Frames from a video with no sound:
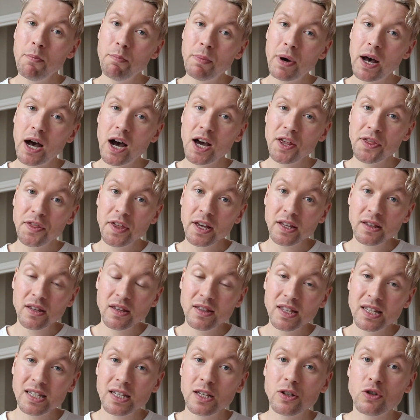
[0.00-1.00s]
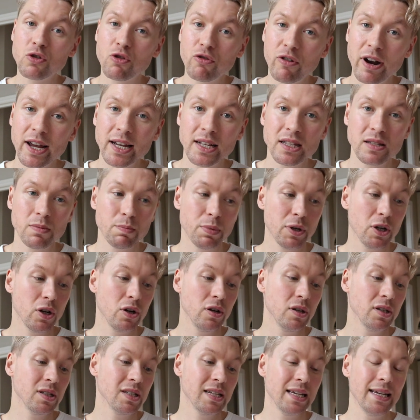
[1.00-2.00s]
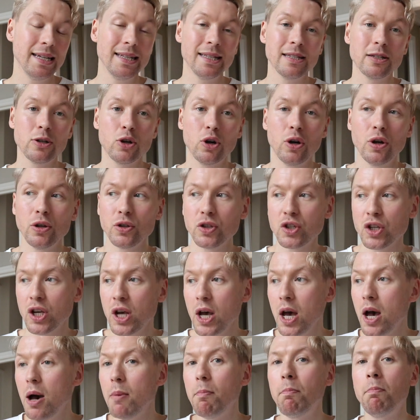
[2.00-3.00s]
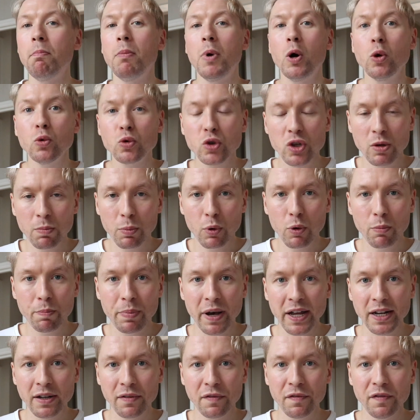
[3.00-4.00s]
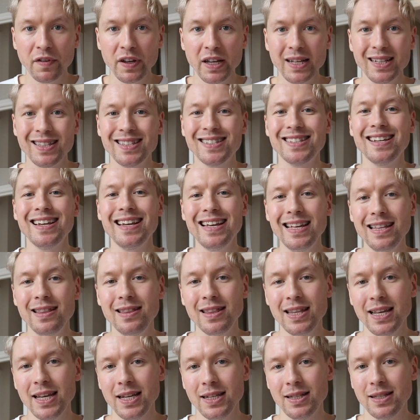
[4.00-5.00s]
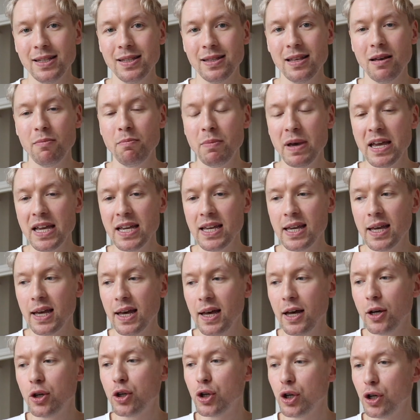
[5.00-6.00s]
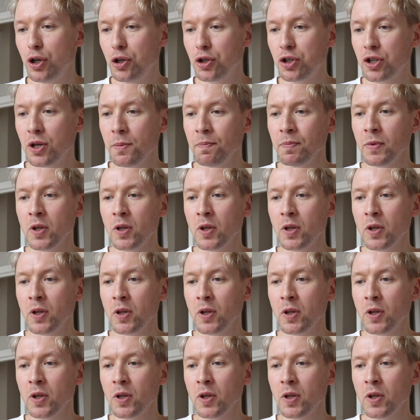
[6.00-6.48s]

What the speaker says: But I think that this is great because it's got multiple benefits in this that make it a good